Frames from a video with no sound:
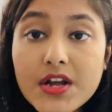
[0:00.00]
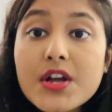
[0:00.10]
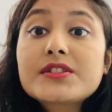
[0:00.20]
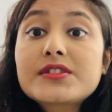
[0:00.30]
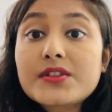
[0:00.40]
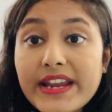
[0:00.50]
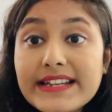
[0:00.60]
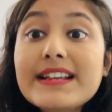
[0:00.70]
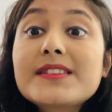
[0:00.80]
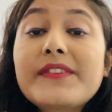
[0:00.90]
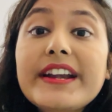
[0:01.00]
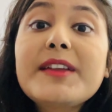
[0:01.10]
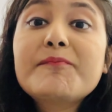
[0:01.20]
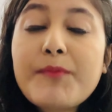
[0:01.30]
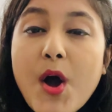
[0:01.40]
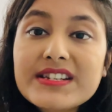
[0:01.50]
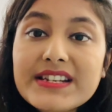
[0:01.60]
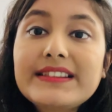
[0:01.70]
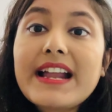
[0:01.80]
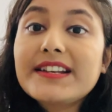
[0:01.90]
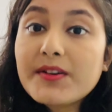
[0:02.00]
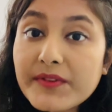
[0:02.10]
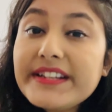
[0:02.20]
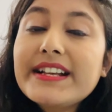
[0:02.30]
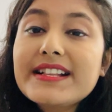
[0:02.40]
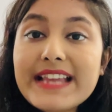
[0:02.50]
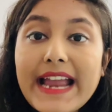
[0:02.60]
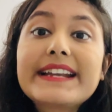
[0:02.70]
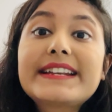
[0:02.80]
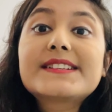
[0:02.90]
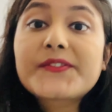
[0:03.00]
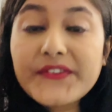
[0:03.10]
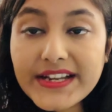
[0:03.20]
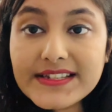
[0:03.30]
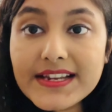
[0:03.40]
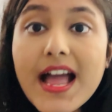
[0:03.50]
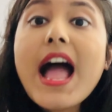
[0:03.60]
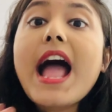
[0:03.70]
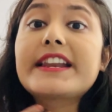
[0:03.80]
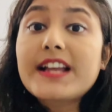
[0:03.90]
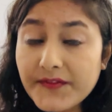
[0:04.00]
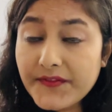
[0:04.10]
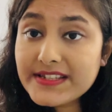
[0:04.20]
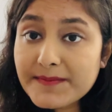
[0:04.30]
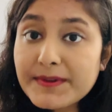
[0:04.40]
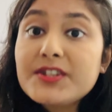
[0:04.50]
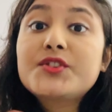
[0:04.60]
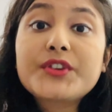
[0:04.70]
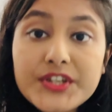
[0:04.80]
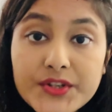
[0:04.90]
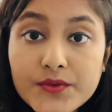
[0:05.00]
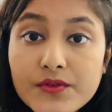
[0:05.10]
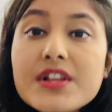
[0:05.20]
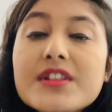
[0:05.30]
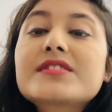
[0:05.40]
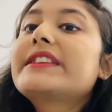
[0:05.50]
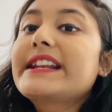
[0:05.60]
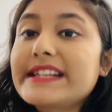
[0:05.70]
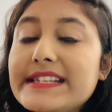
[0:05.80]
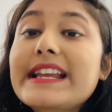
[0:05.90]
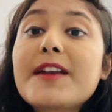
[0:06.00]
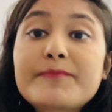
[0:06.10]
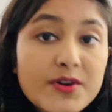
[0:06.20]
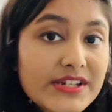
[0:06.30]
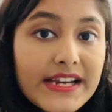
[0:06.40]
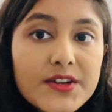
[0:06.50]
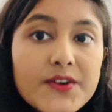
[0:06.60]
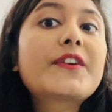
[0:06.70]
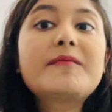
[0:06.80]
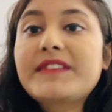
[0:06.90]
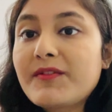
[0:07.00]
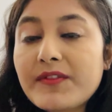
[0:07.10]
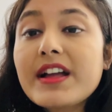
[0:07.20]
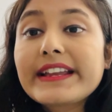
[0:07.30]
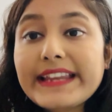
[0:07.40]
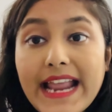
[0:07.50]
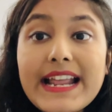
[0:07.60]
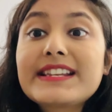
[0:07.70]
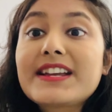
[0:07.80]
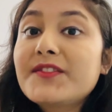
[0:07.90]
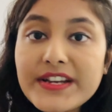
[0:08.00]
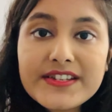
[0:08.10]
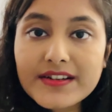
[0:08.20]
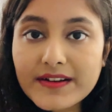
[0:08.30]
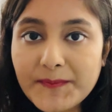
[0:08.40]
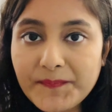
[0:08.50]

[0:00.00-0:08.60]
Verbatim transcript: So it is very important that the winter jacket is fit and comfortable to you so that it can protect you from the Canadian winter.